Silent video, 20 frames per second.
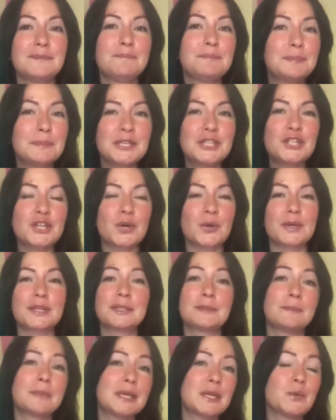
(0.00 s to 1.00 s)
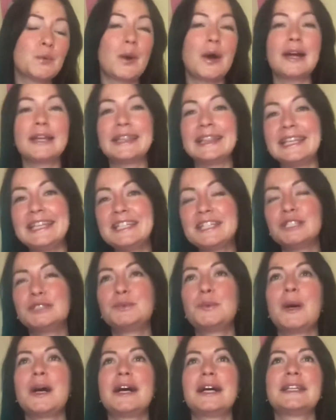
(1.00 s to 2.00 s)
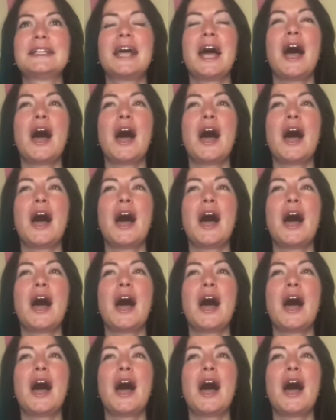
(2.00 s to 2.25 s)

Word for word: pictures, big one, little one,